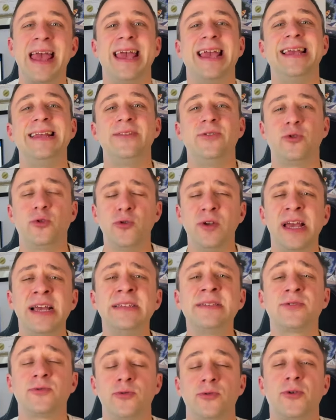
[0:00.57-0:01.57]
In
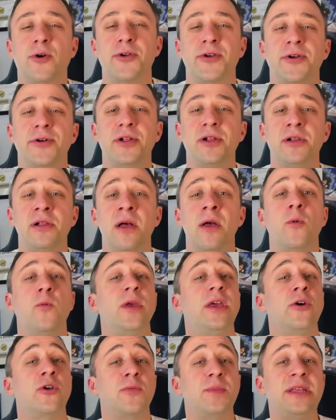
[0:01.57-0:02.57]
today's tutorial, we're
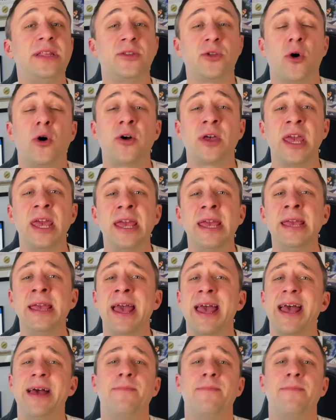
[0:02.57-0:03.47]
gonna be talking